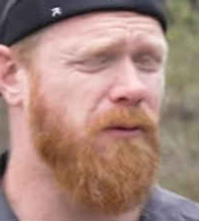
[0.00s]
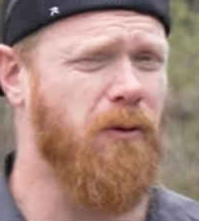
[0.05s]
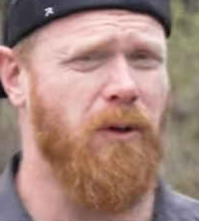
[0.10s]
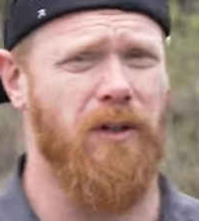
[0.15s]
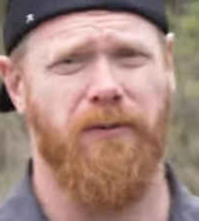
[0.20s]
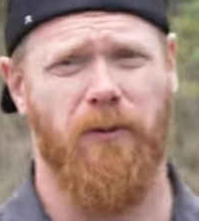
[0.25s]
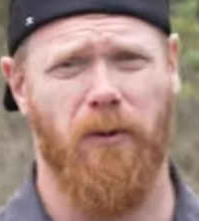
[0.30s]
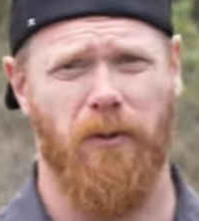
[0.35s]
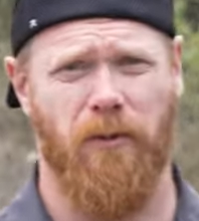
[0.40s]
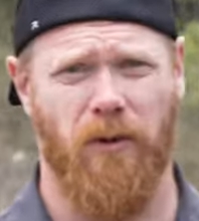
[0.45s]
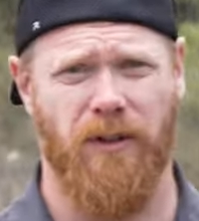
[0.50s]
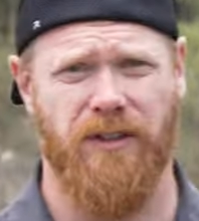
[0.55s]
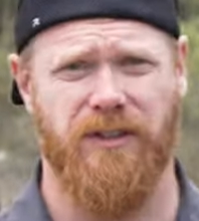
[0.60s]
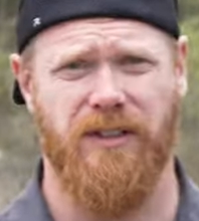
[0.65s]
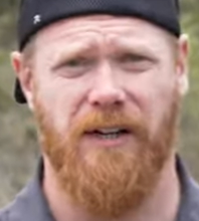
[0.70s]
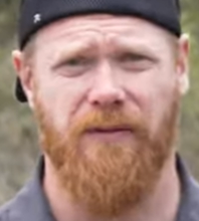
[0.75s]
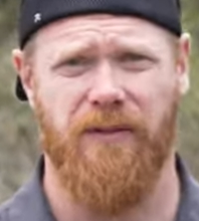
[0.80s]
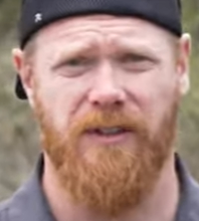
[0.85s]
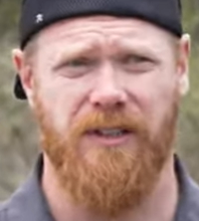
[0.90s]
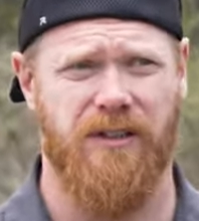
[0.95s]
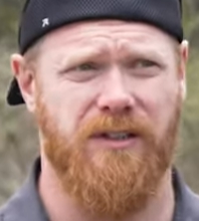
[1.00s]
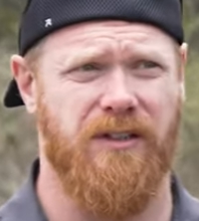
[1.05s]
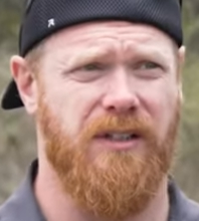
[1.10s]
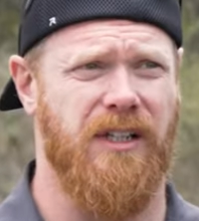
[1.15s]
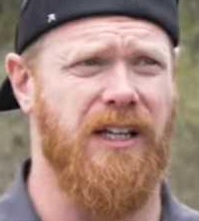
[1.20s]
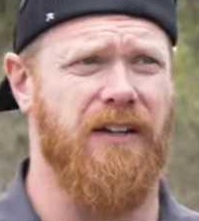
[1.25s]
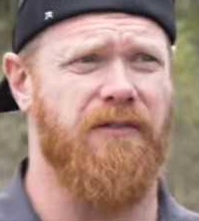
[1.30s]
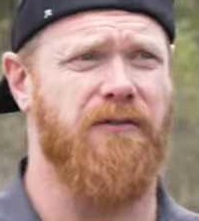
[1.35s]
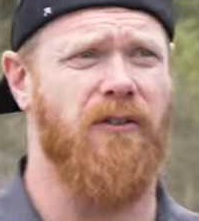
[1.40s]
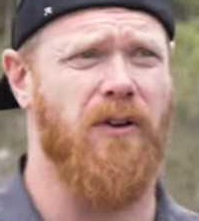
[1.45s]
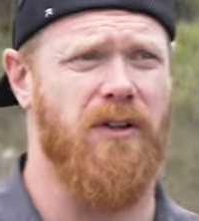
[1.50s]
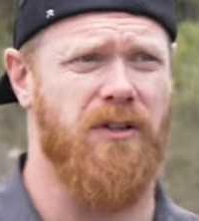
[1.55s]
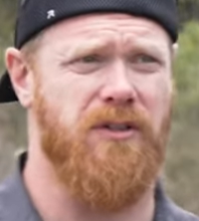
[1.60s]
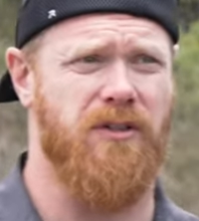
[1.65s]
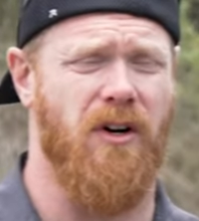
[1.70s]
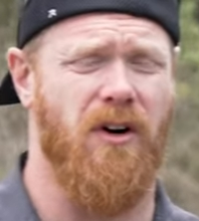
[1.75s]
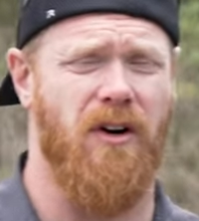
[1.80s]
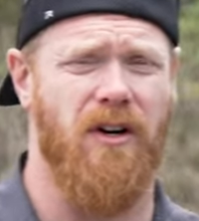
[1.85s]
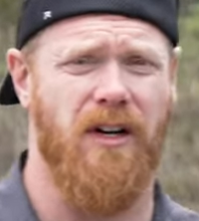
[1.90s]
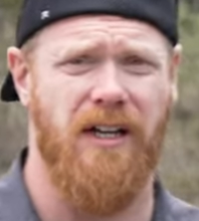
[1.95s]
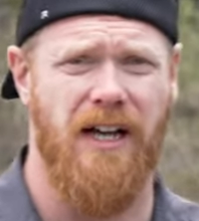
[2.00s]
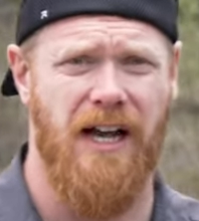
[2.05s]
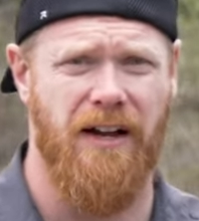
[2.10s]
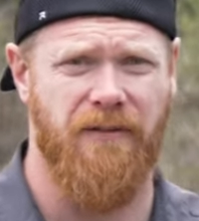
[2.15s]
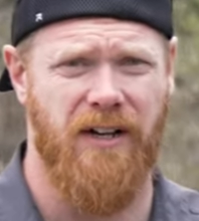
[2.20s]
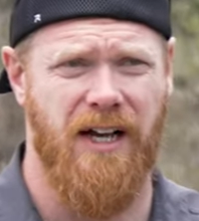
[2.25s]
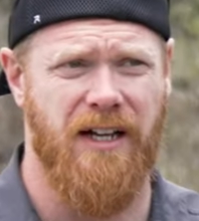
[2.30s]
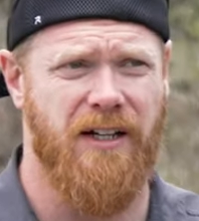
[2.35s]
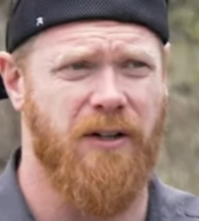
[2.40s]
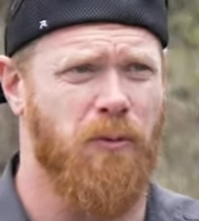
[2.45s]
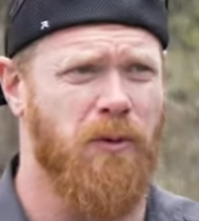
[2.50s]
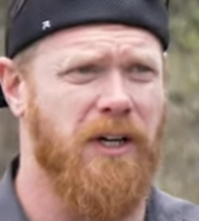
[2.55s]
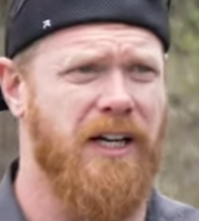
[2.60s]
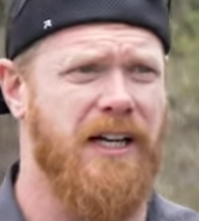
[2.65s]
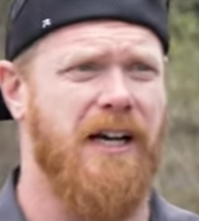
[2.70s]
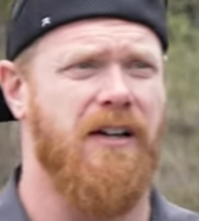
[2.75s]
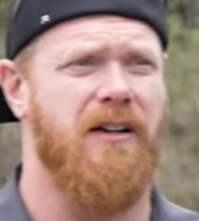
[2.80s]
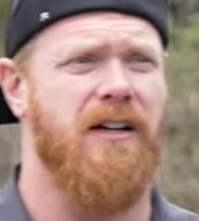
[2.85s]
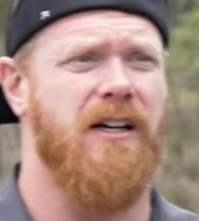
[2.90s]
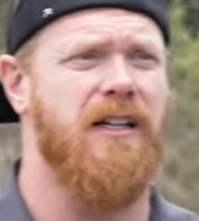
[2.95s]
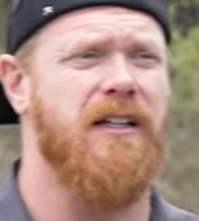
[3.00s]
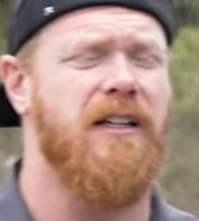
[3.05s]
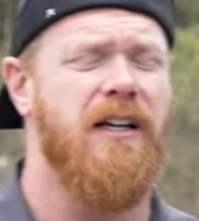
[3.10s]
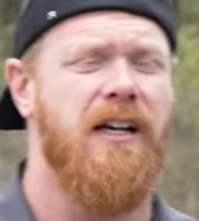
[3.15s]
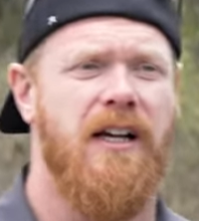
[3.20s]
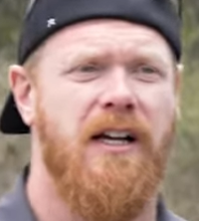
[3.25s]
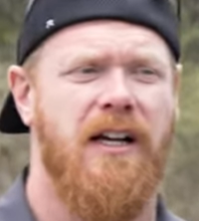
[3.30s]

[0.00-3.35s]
44 47 is the furthest target I've gotten a readout on.